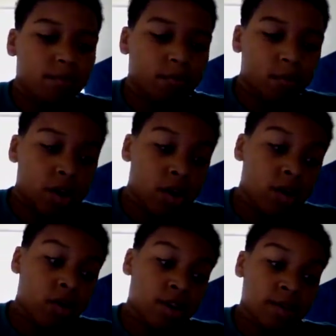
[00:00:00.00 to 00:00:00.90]

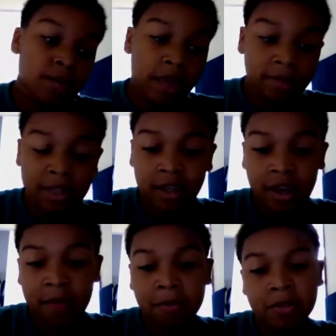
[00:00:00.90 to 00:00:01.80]
Well, it may be the
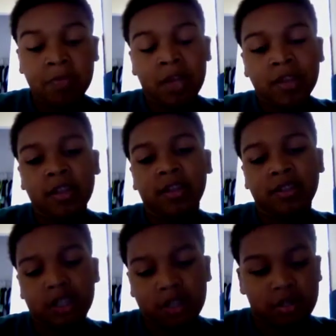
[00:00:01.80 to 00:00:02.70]
Cowboys, but I think the
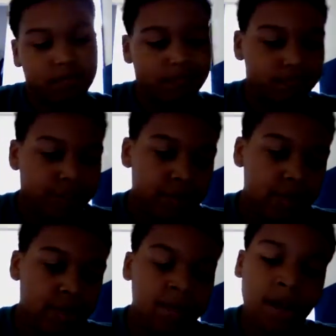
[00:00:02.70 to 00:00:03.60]
Jets,
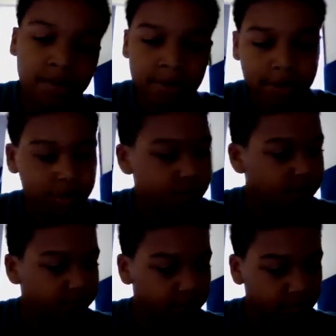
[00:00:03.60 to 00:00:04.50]
in my opinion.
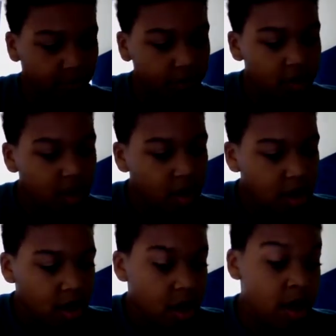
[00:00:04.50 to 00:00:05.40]

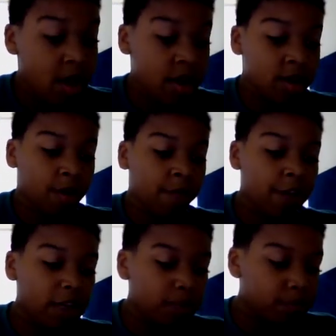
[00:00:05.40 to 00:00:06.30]
And
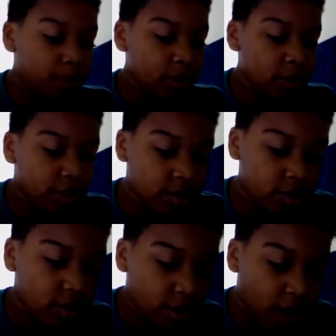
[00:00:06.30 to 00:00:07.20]
Reggie Bush
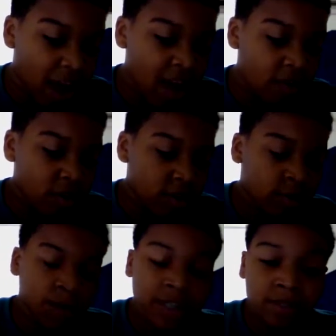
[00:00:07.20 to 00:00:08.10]
and Kyle
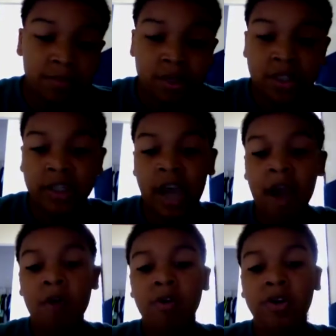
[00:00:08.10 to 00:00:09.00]

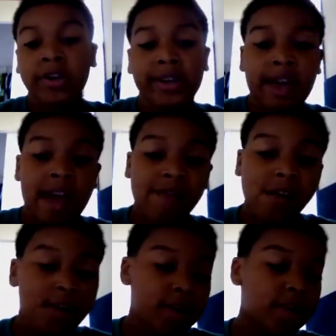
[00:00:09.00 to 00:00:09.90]
Orton can have
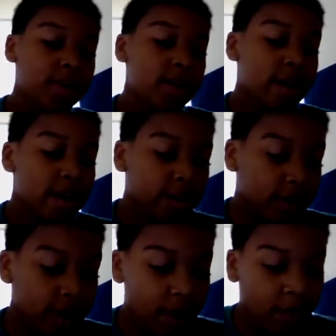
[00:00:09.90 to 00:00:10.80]
on
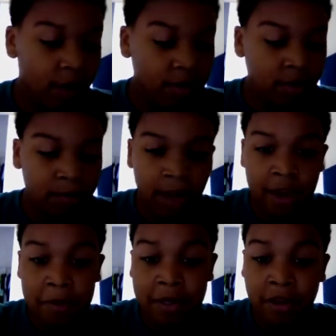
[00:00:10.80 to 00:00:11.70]
the
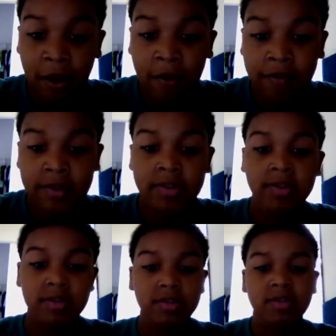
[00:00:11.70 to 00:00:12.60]
Miami
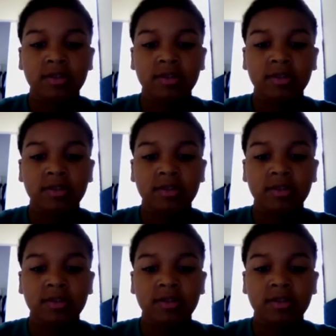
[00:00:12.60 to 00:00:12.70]
Dolphins.